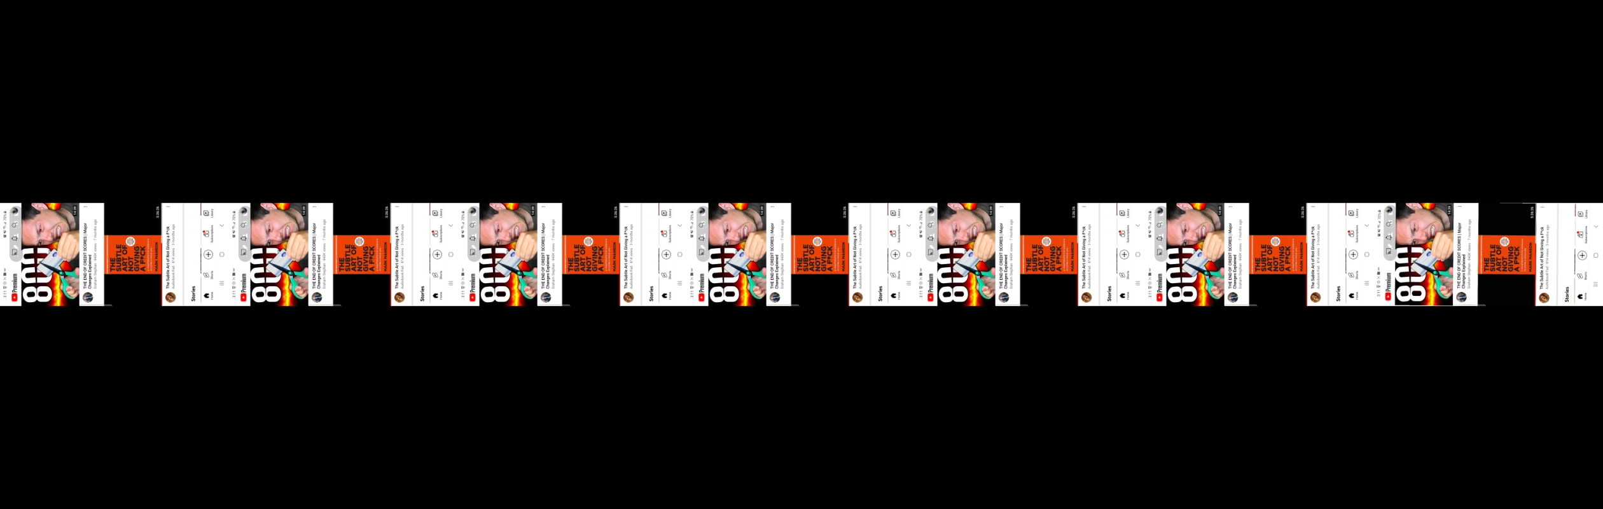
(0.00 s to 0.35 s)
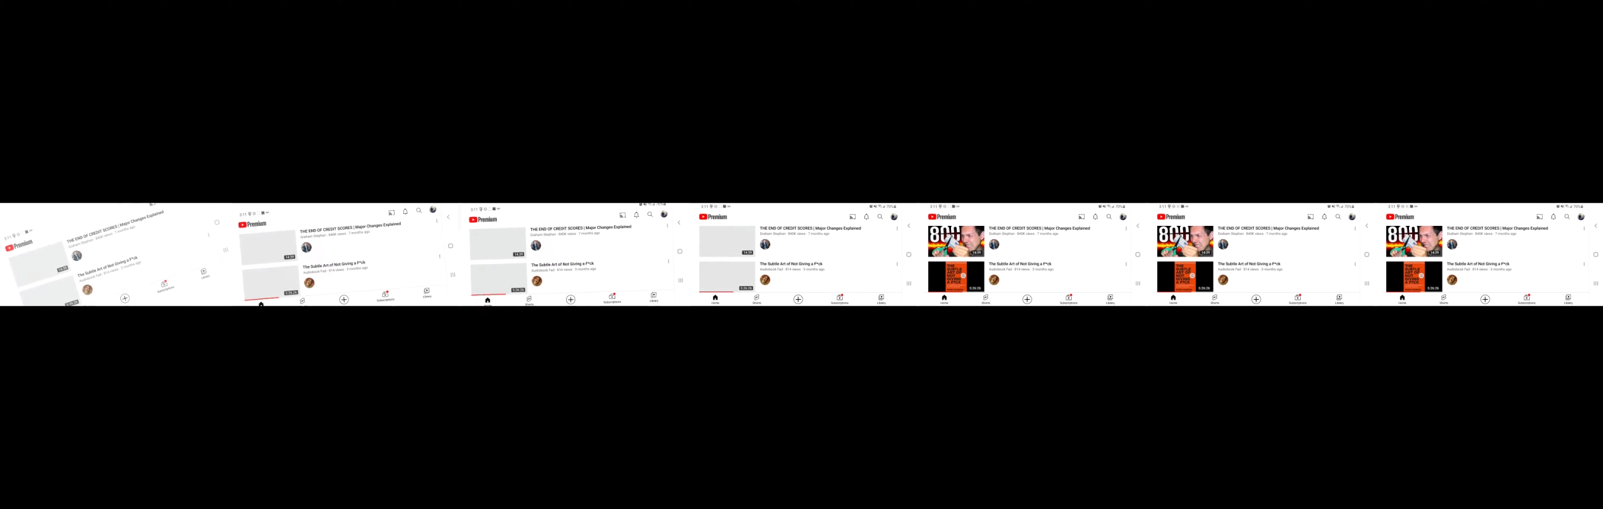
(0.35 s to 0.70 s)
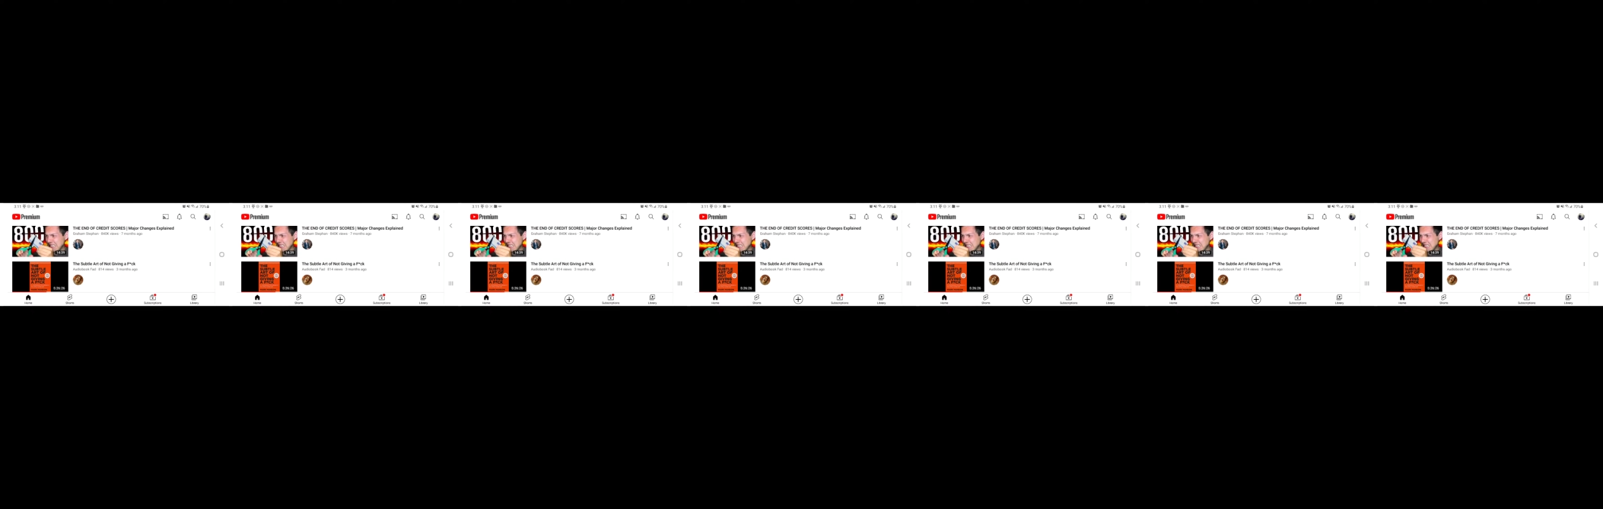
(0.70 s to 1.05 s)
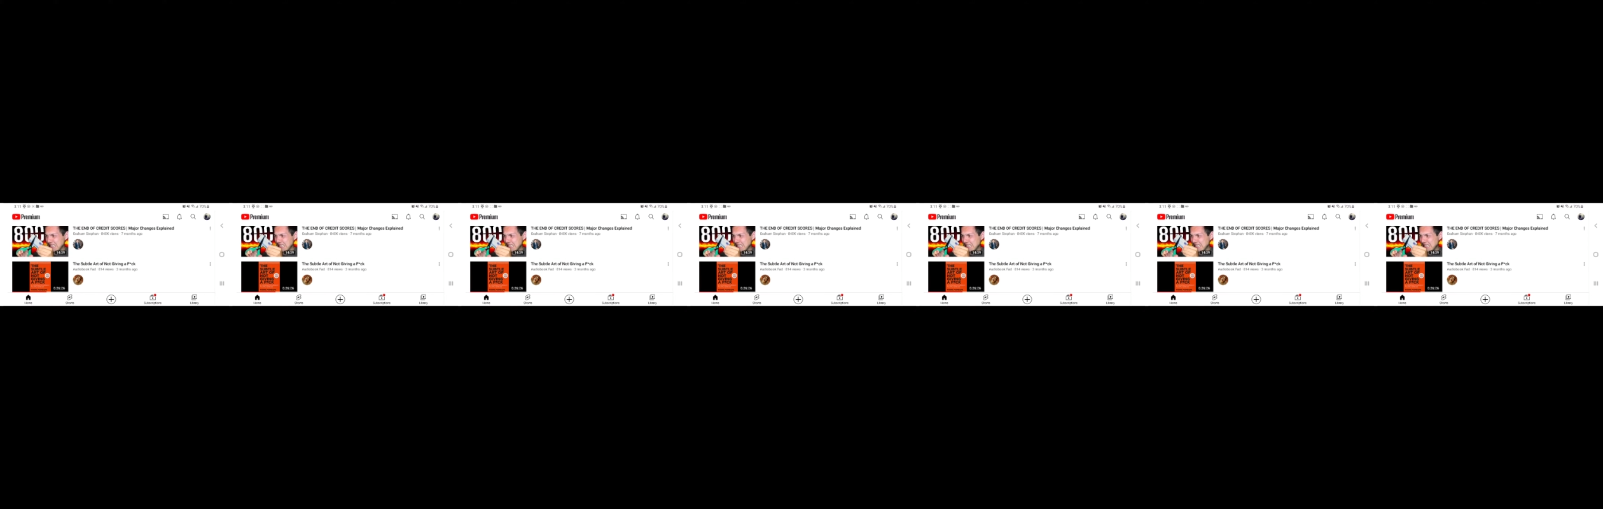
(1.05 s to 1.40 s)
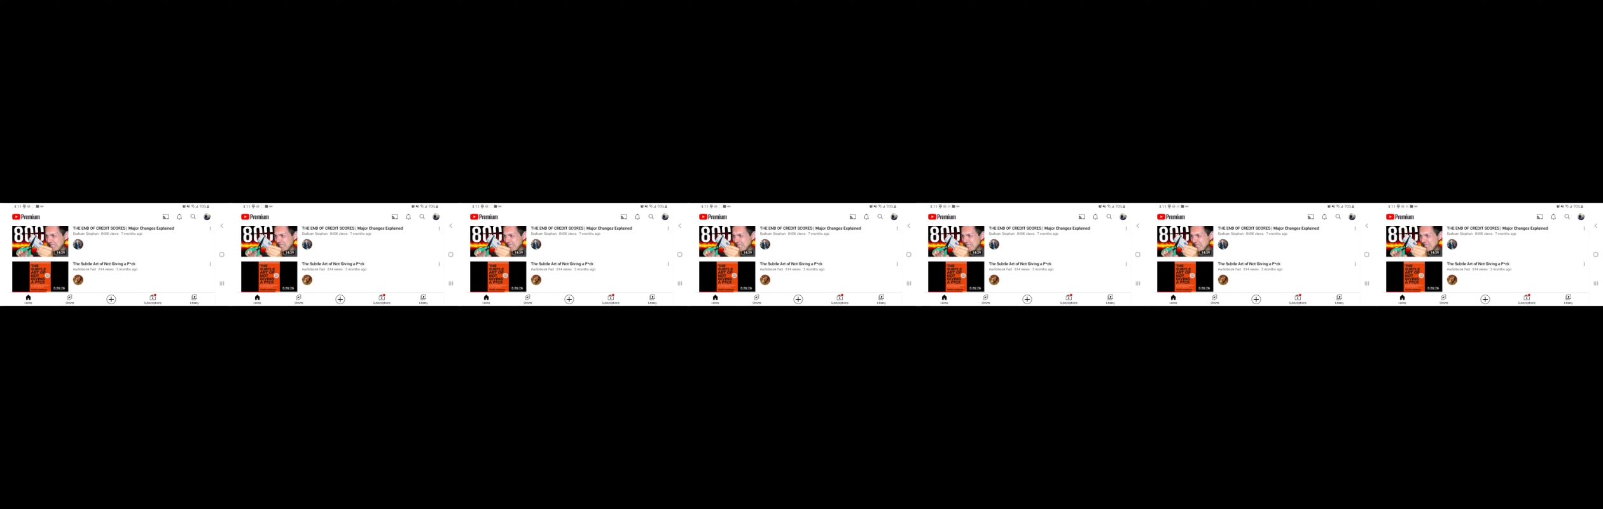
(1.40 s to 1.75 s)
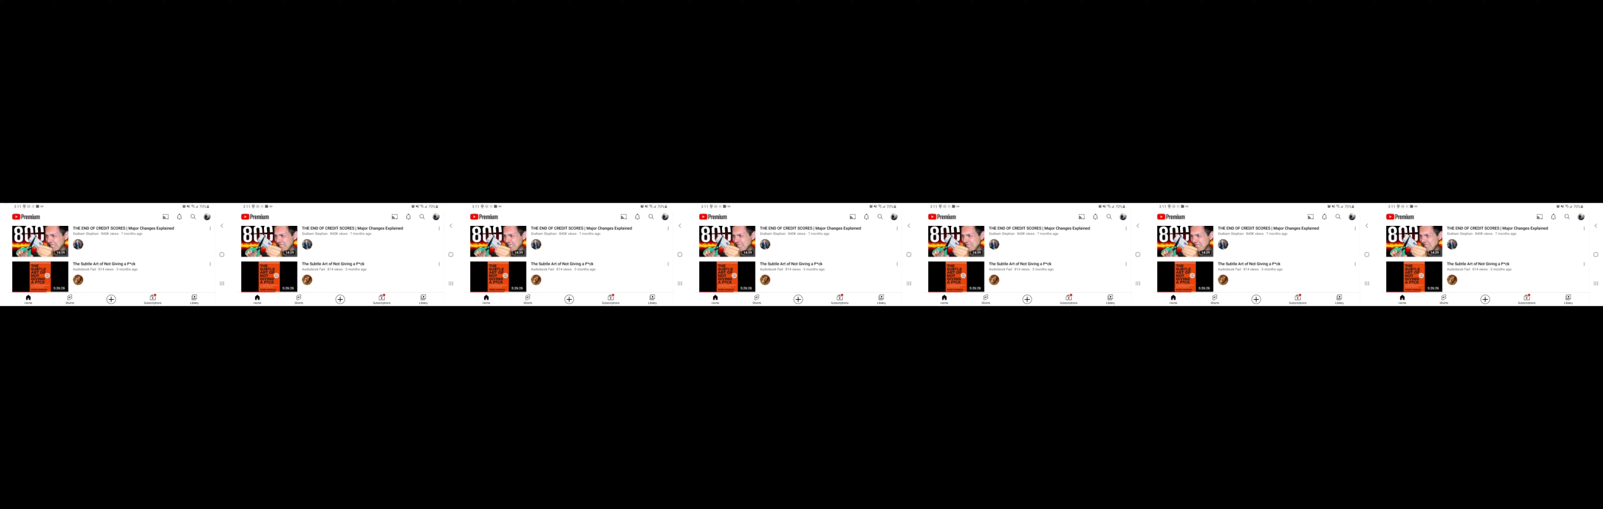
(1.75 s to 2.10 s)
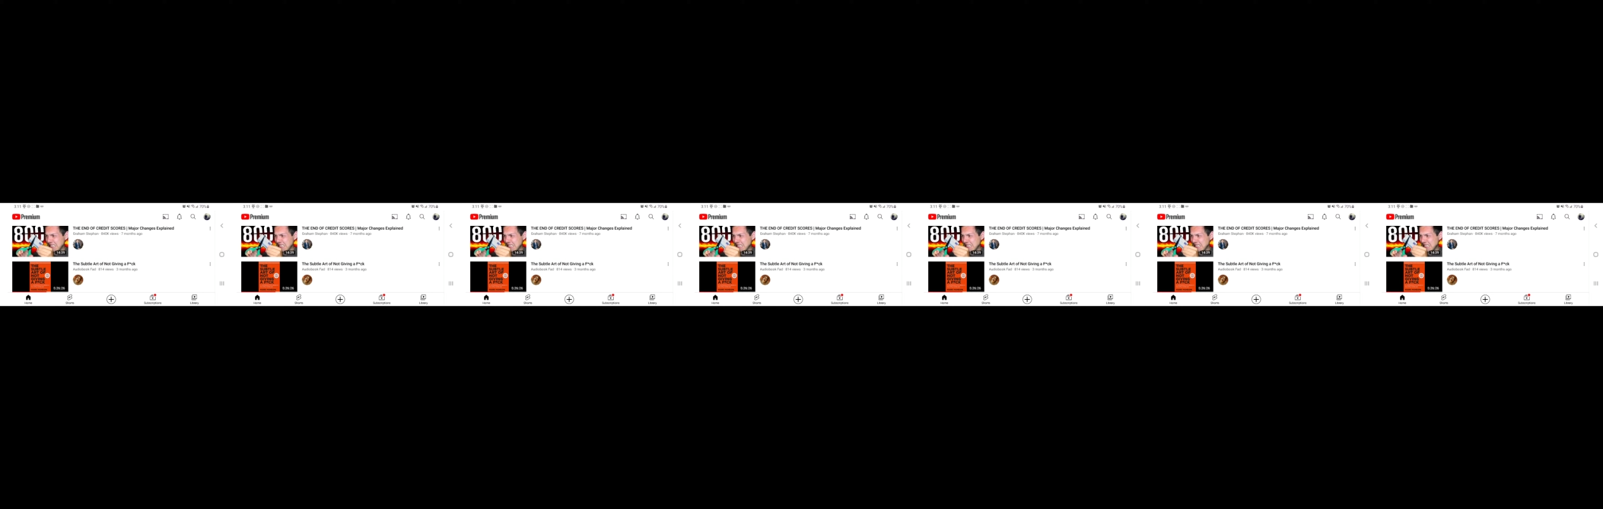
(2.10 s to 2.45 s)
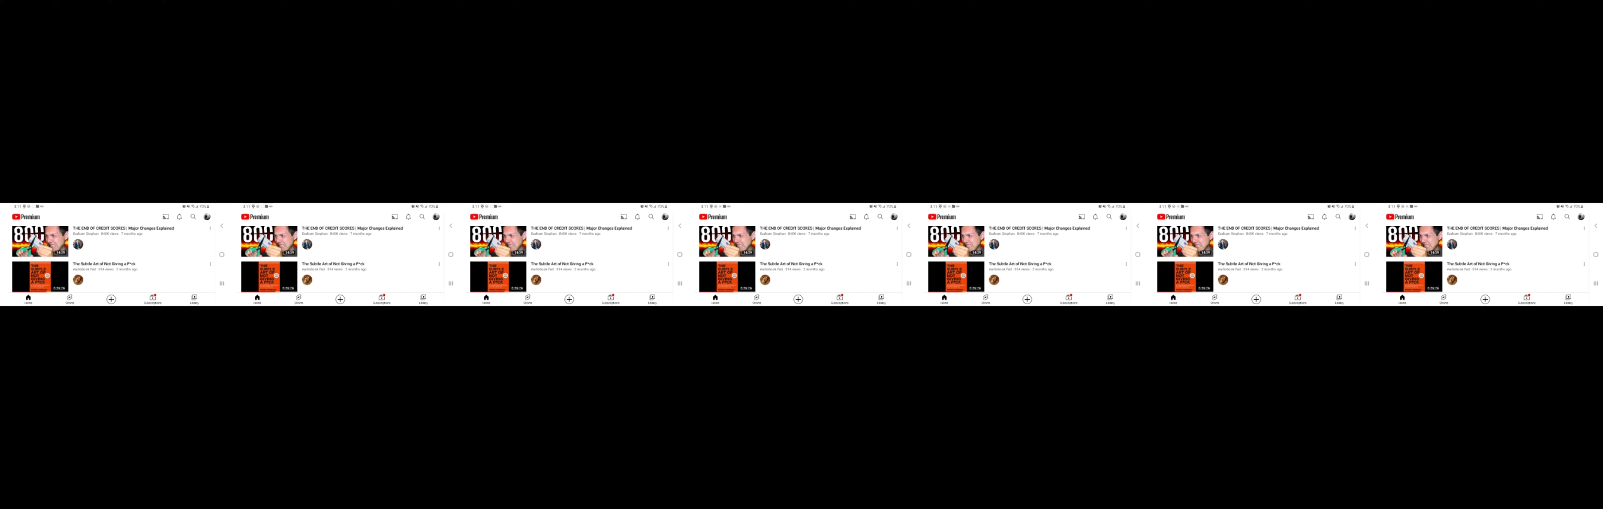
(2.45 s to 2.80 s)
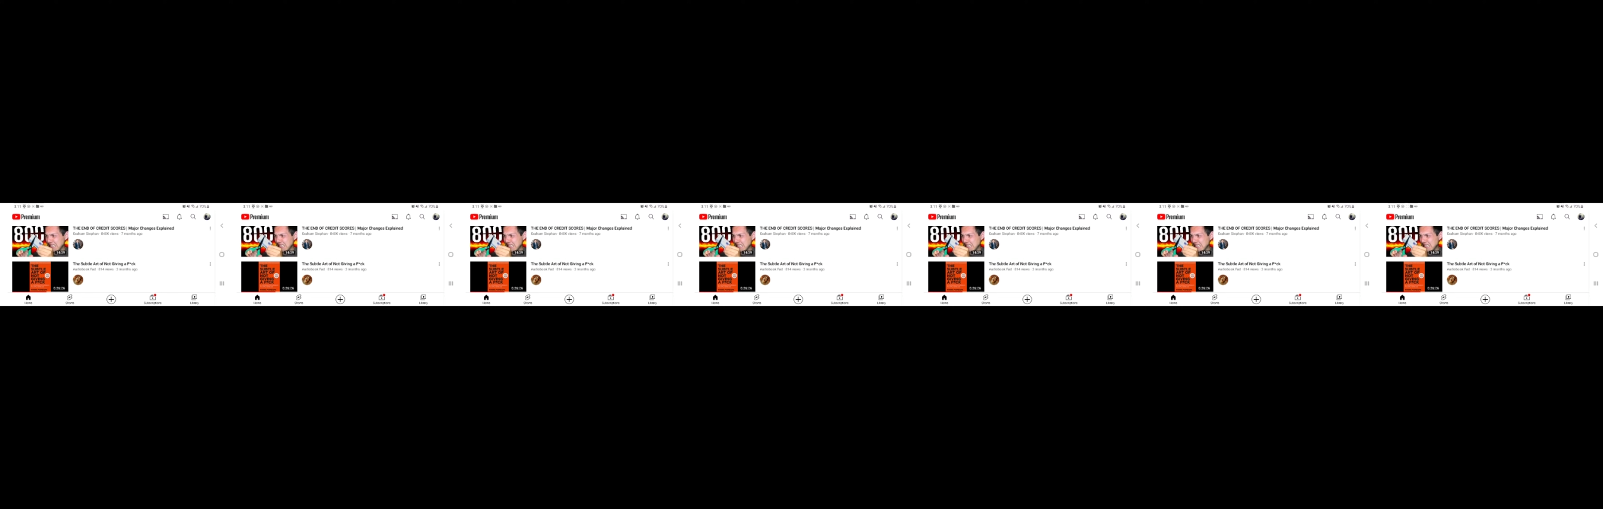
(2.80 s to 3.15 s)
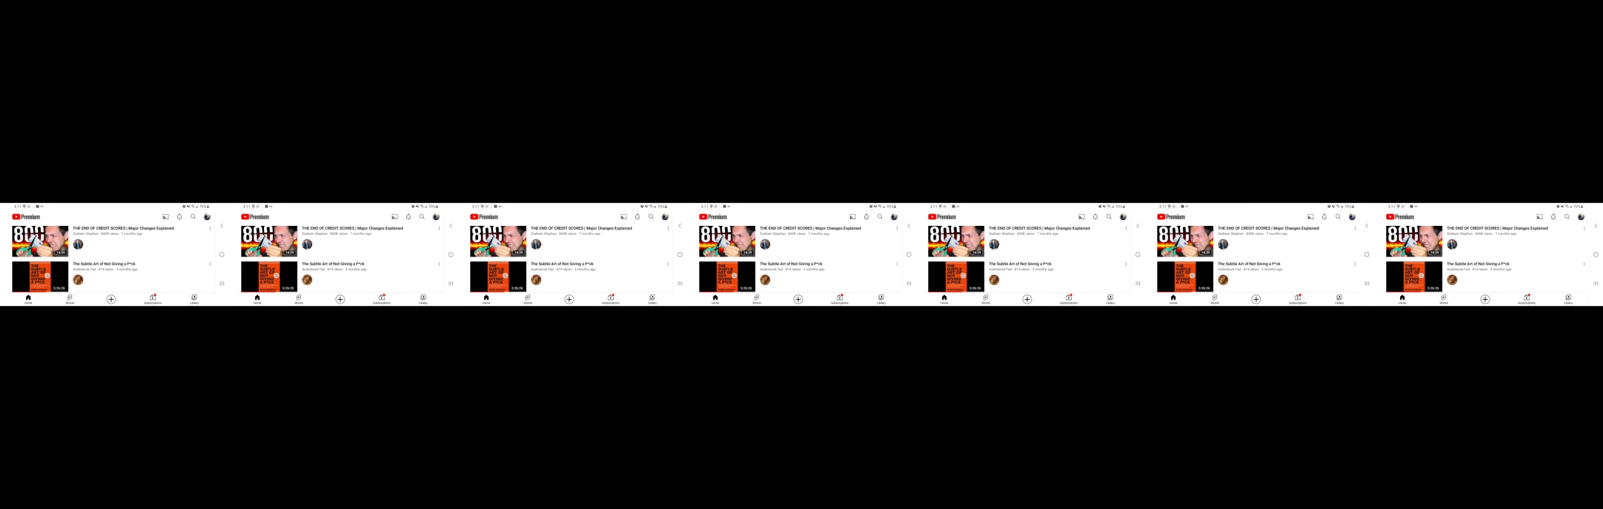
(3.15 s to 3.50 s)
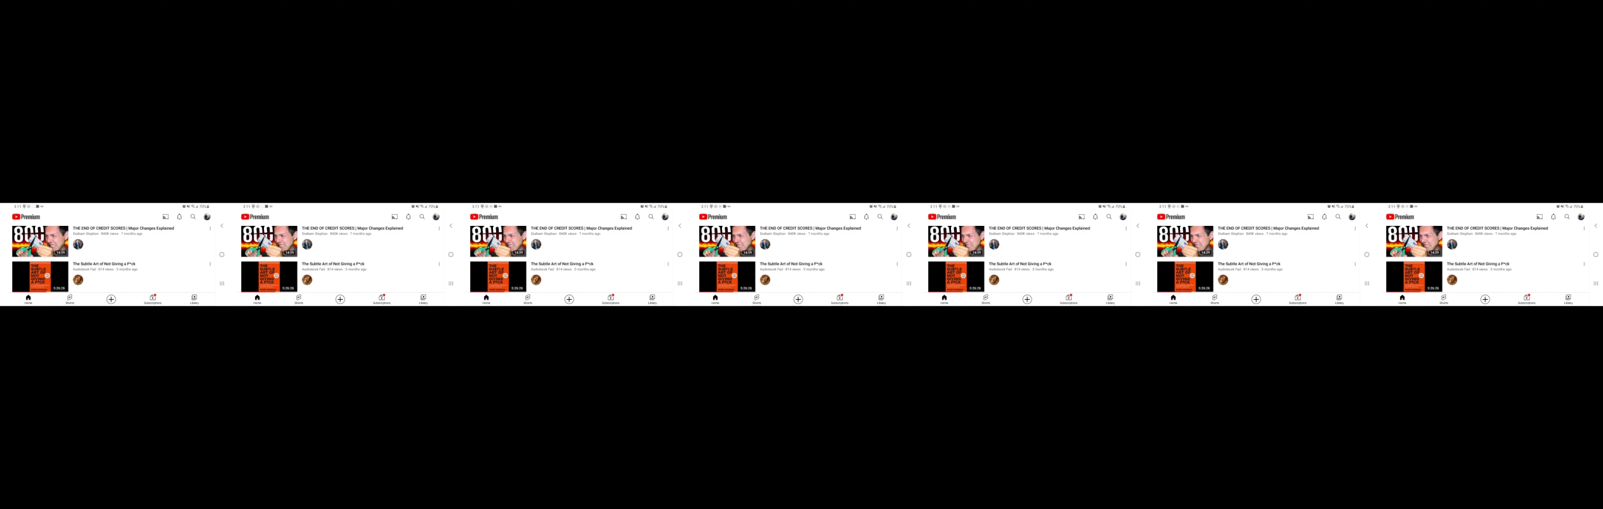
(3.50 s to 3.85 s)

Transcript: (no speaker visible)